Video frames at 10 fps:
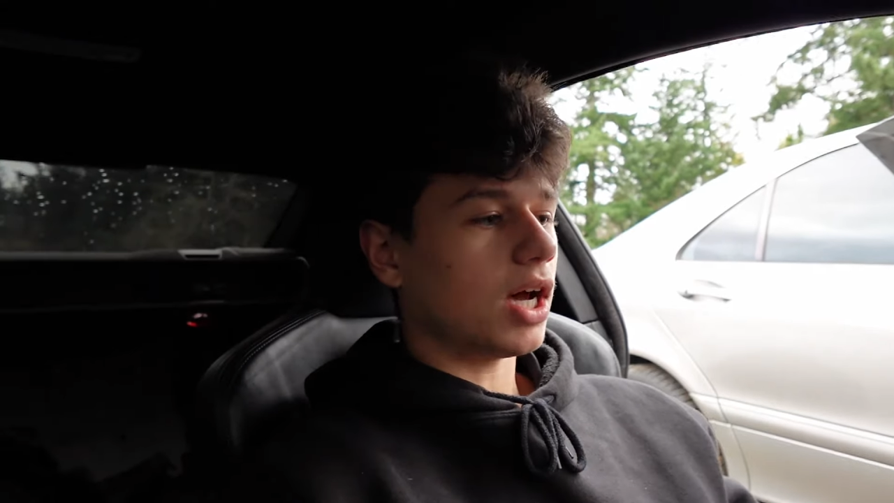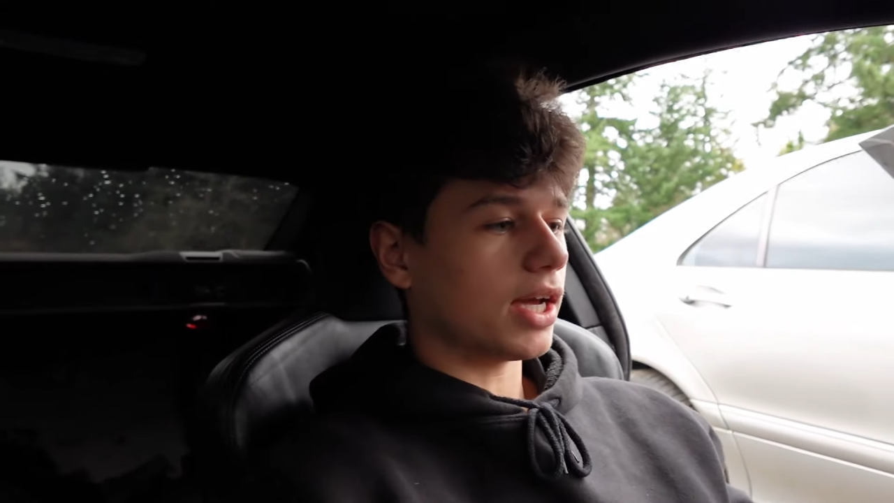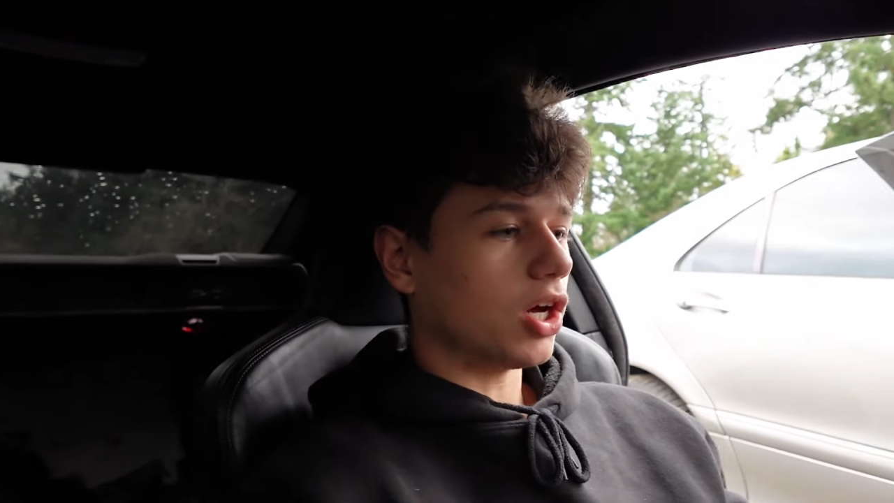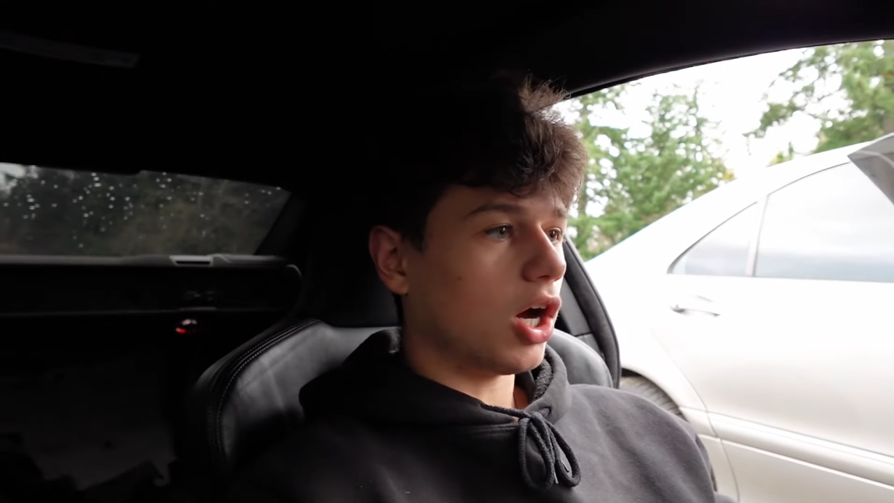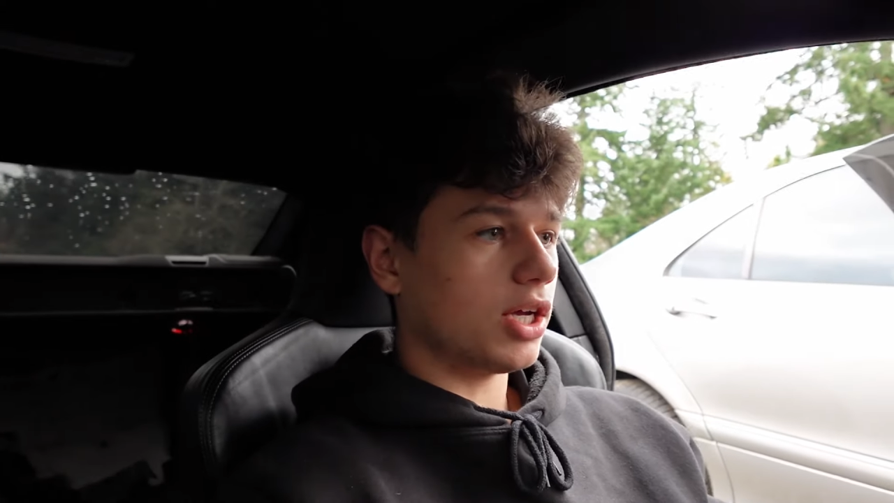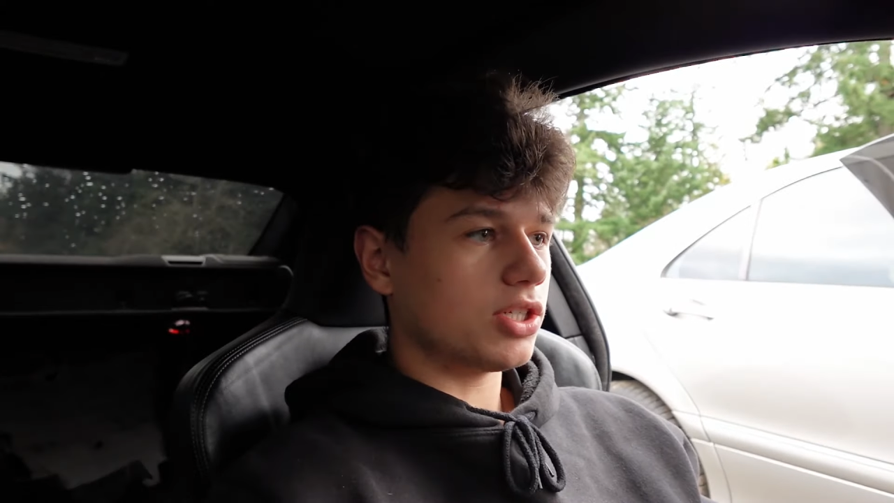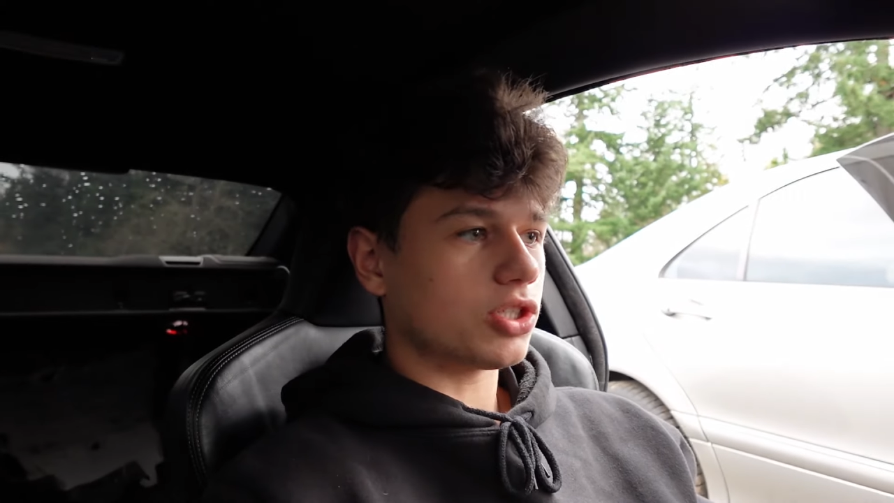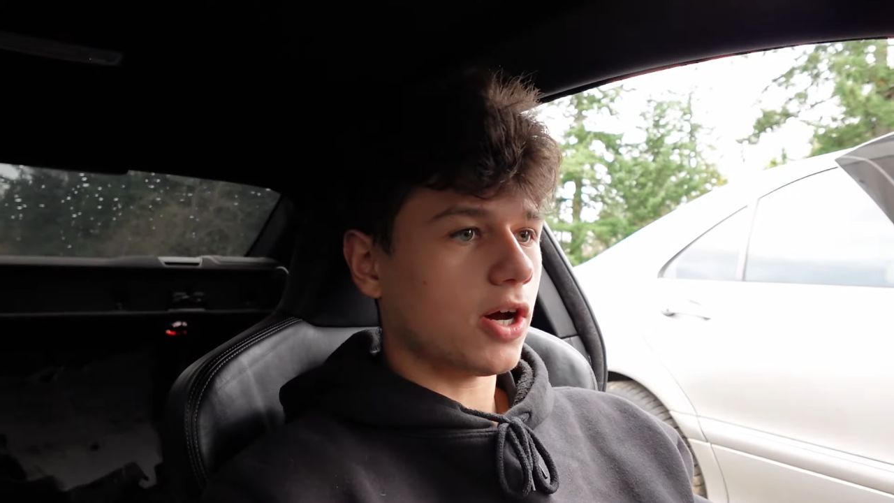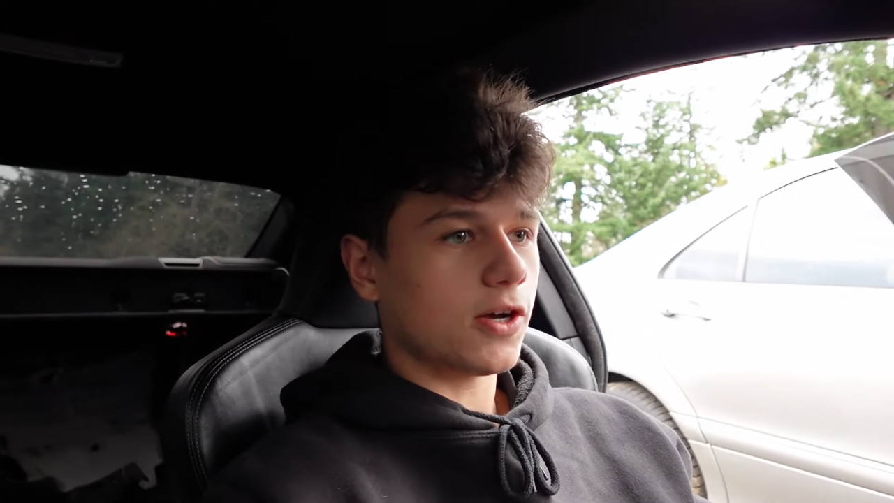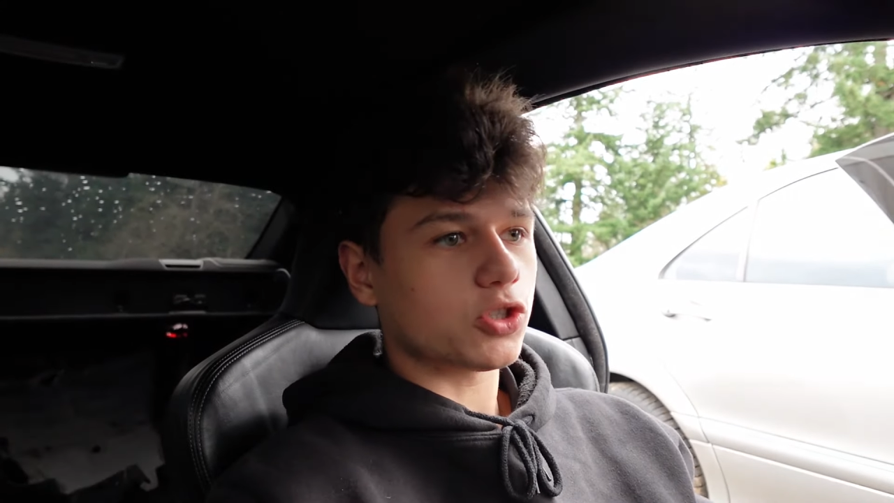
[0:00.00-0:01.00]
I got in
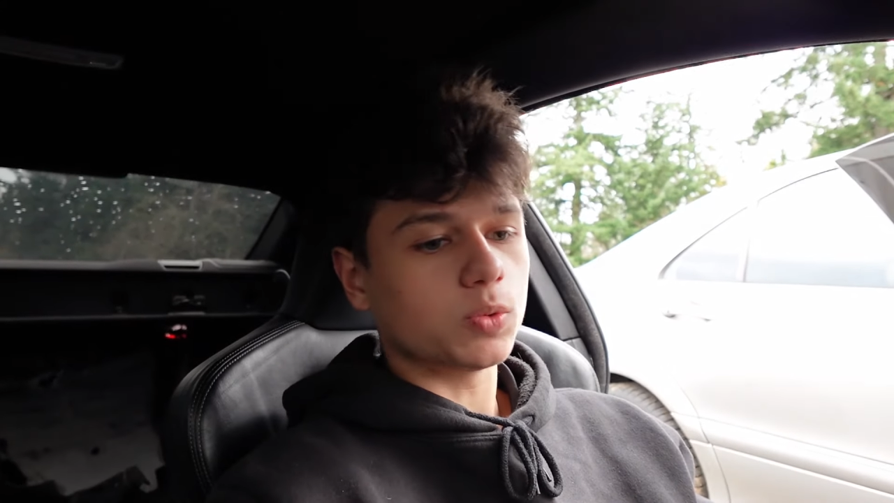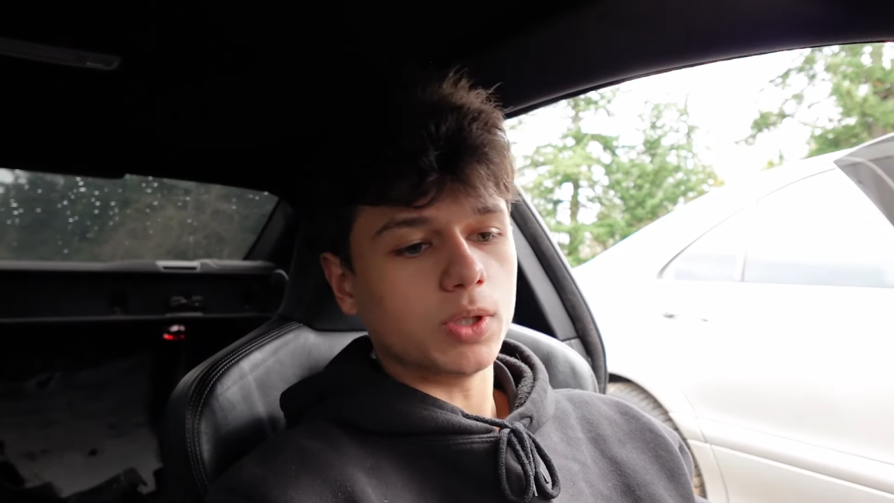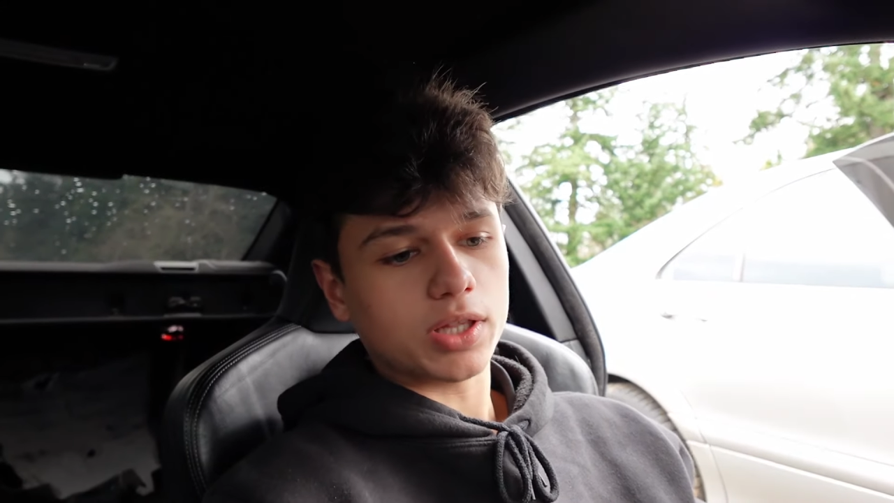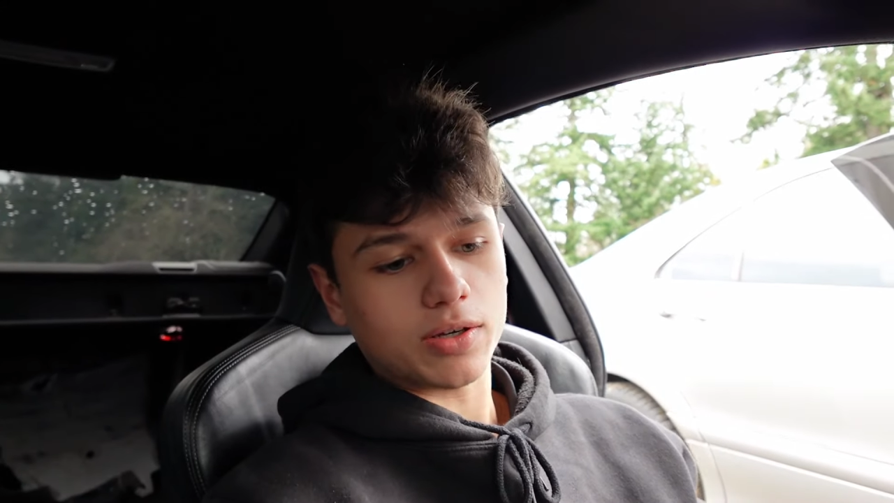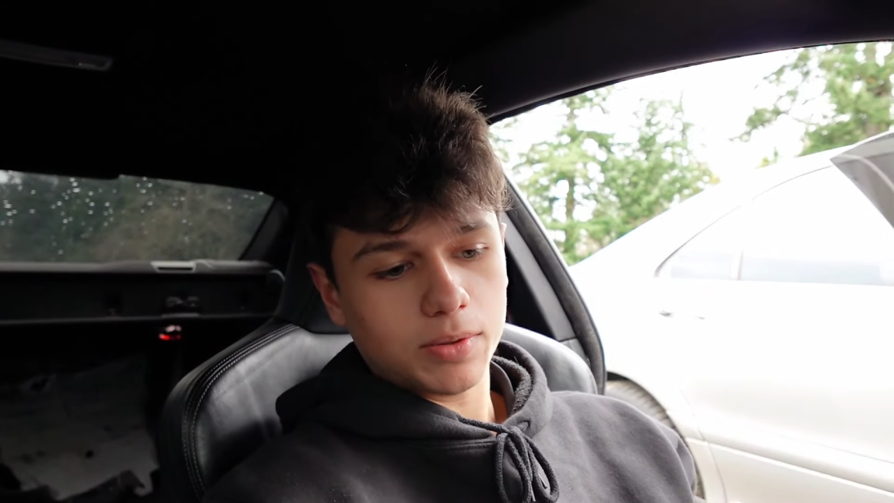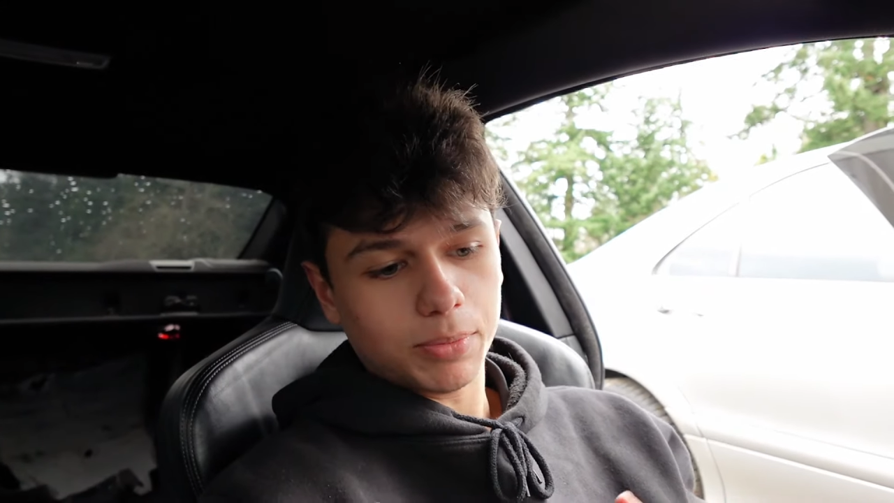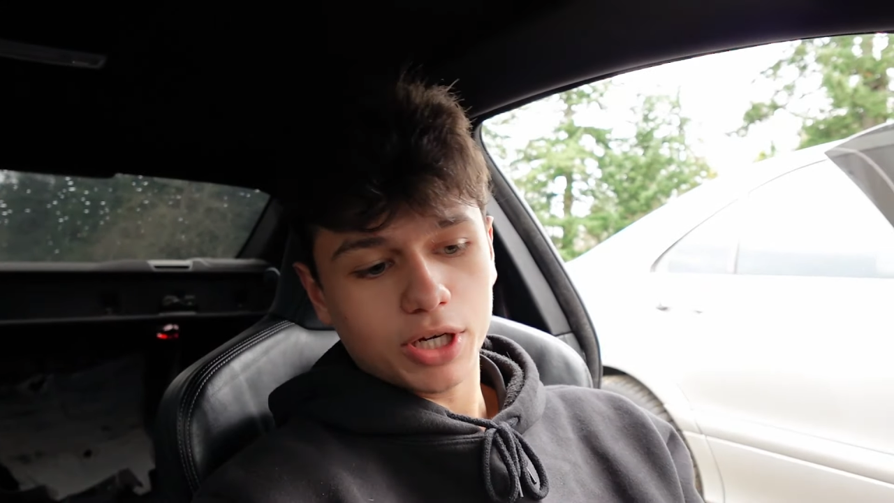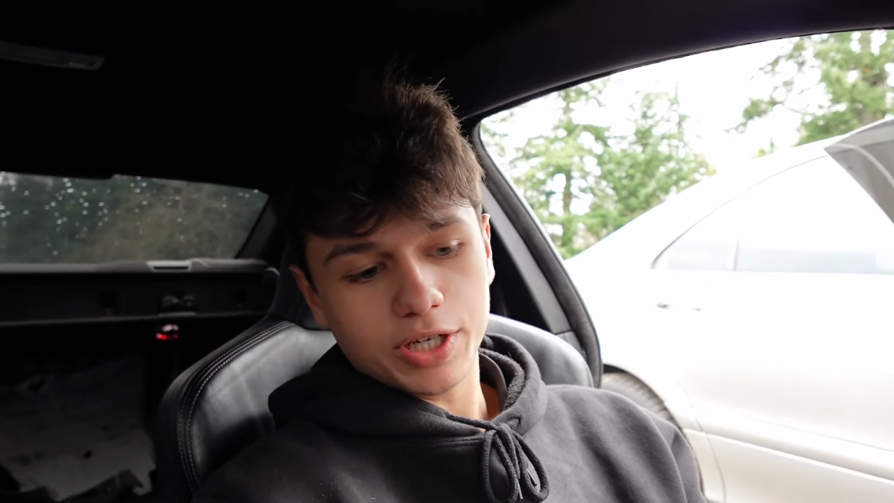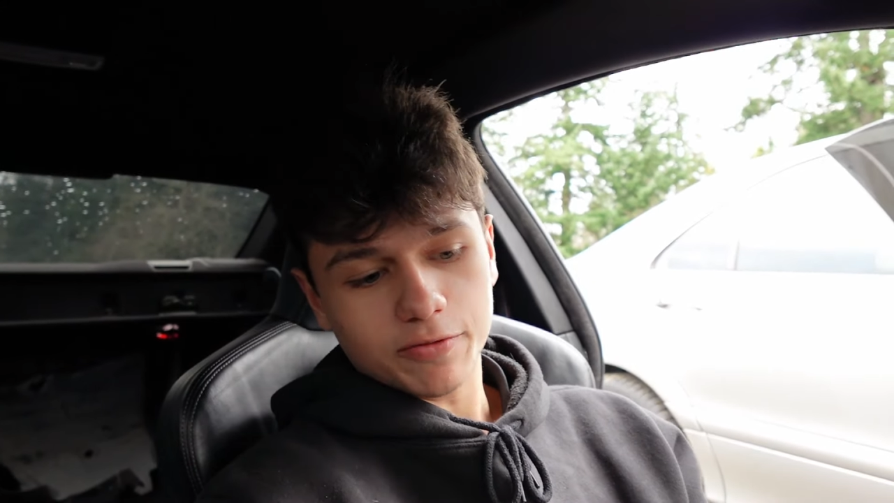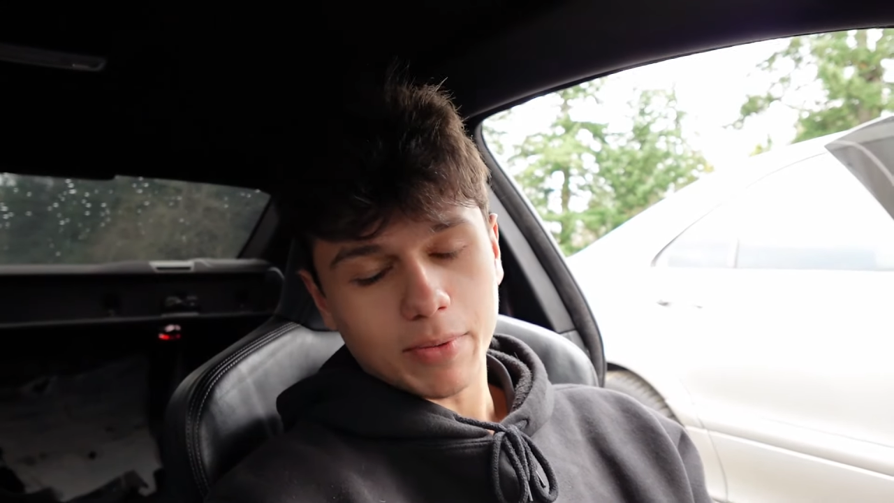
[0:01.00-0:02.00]
touch with a buddy of